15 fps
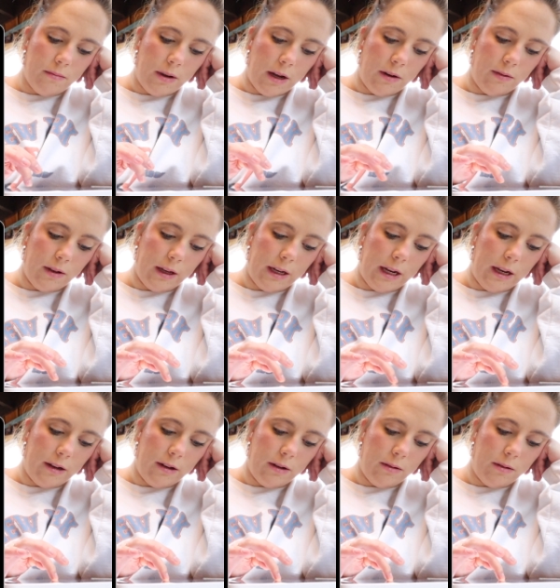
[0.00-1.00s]
don't really
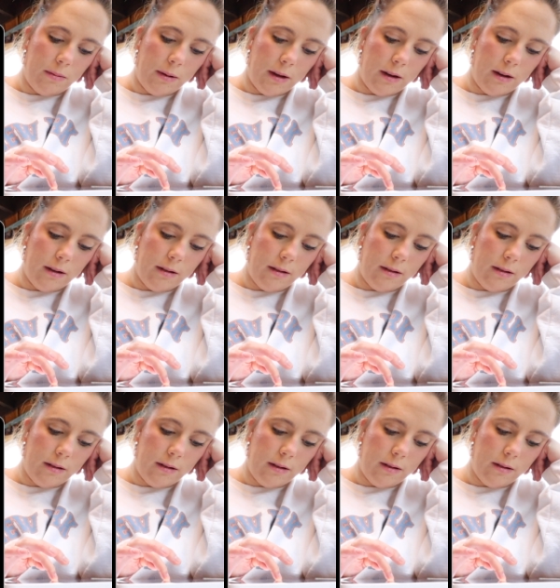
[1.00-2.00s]
need to be
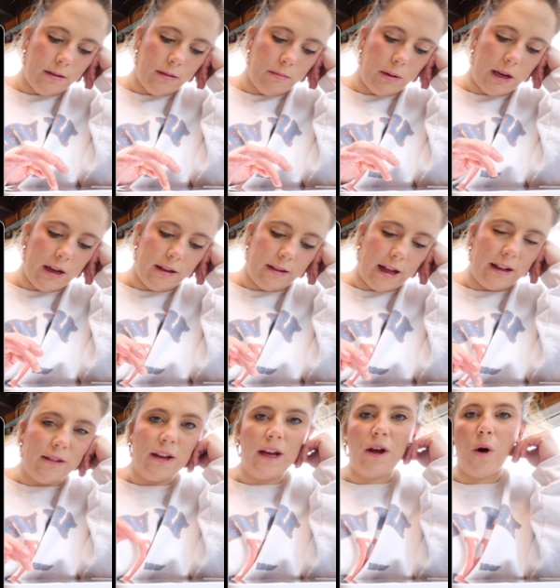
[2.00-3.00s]
honest. Because
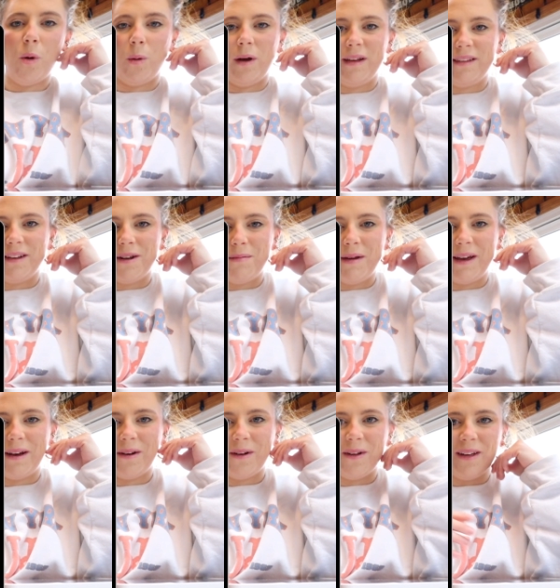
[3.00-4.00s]
that's like always going to be
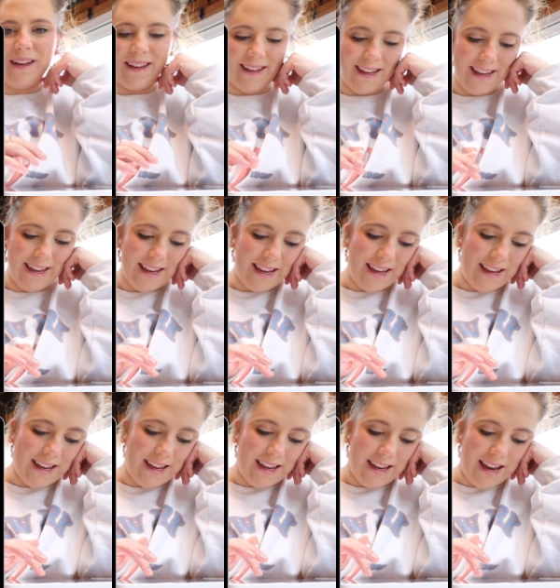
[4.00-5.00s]
a goal.
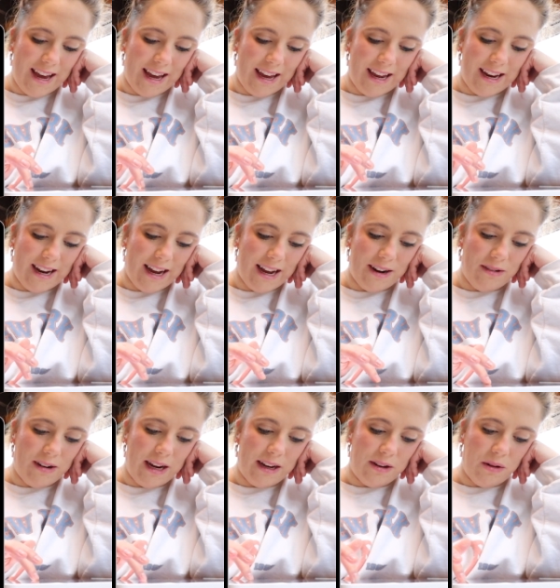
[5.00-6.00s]
And I
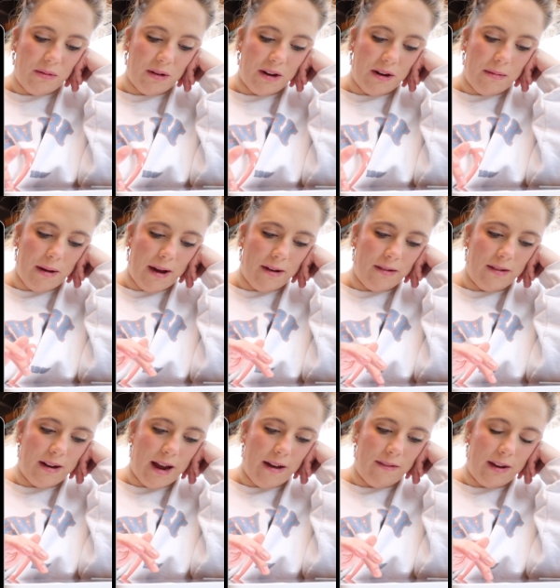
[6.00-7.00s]
don't need to worry
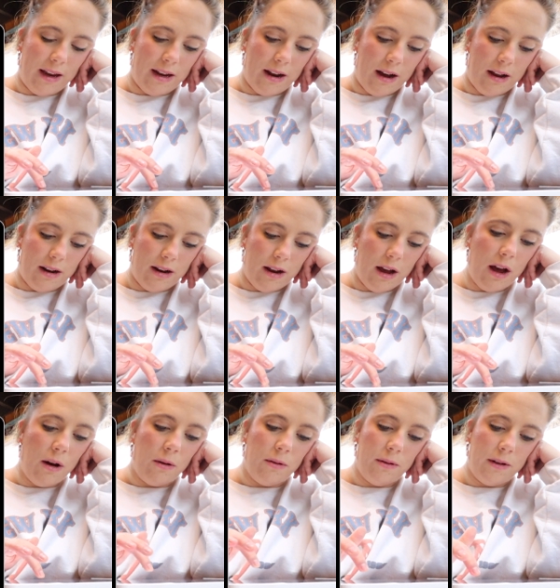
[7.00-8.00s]
about having it on.
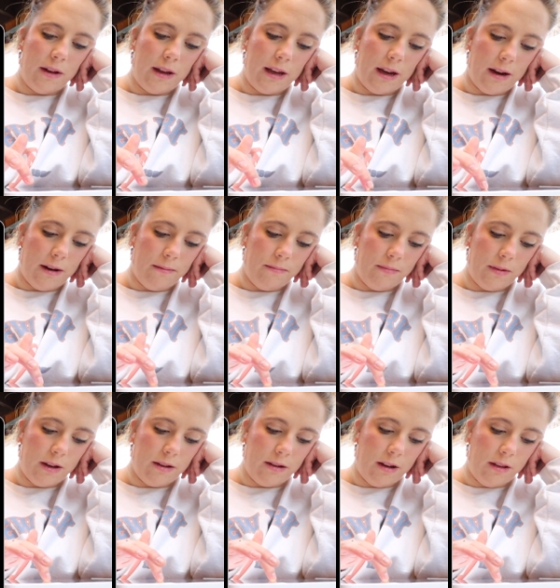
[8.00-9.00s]
Oh, here,
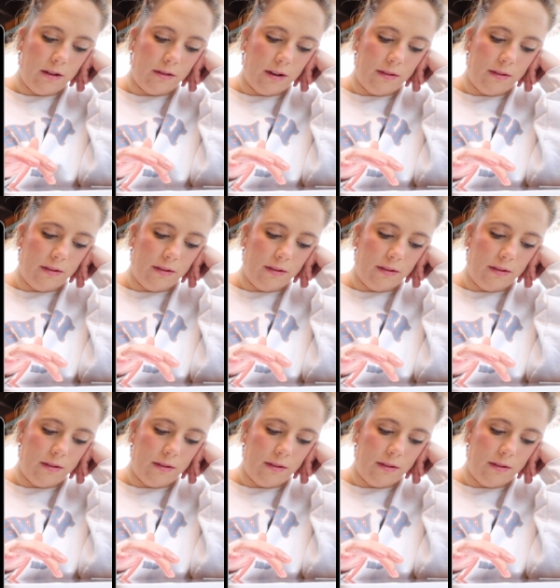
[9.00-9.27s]
there's another